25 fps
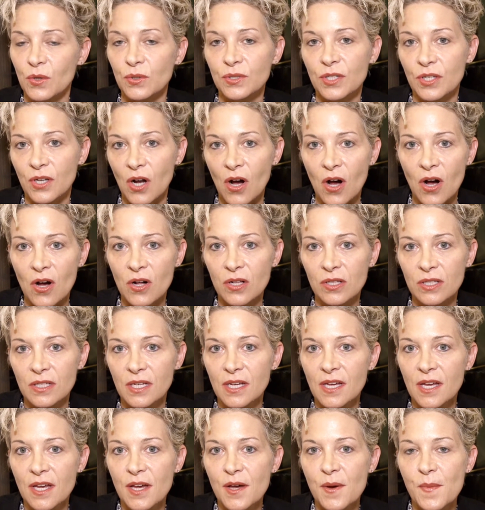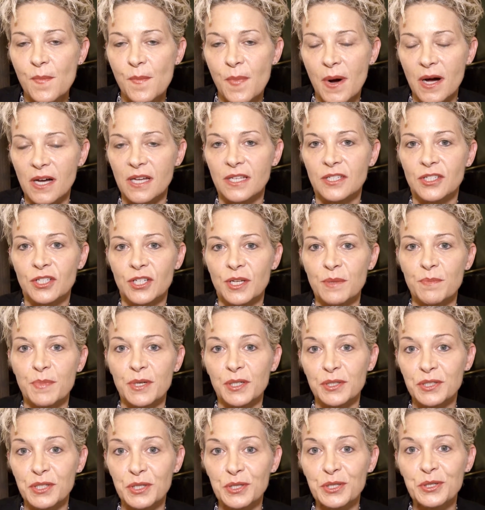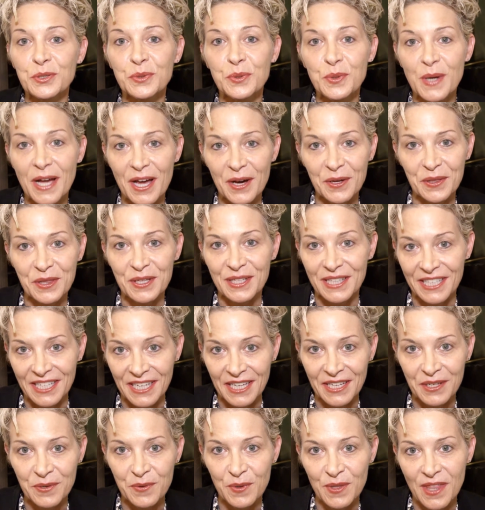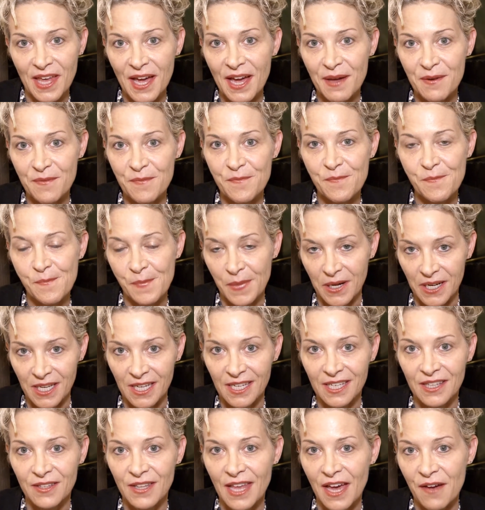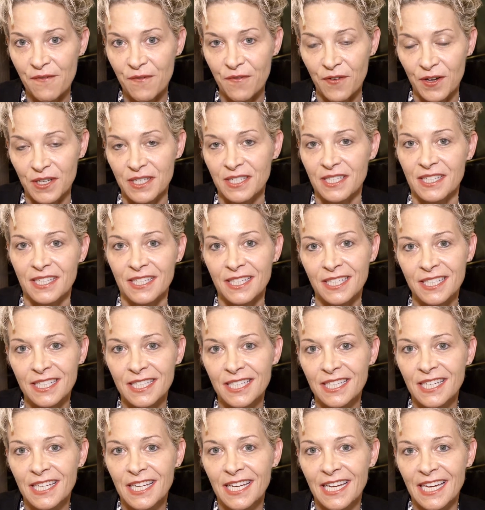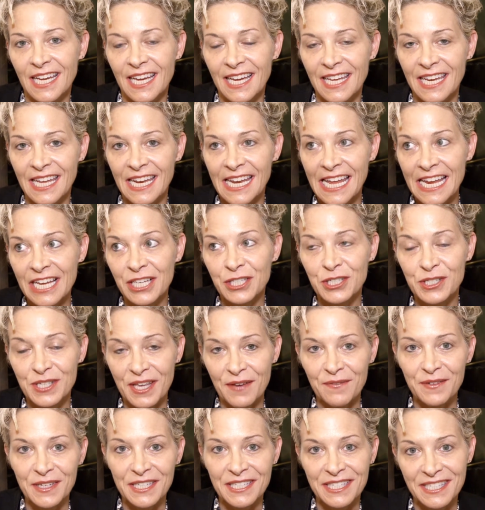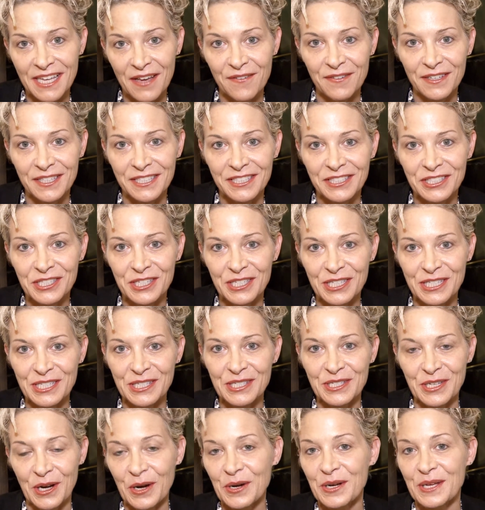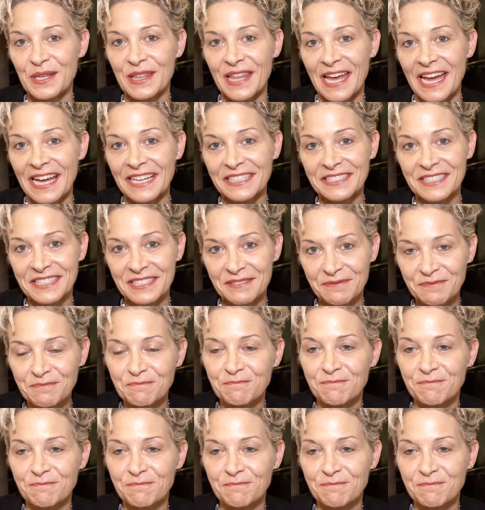it all. But she built a new health clinic with that money and that funding. And at age 77, she's starting that.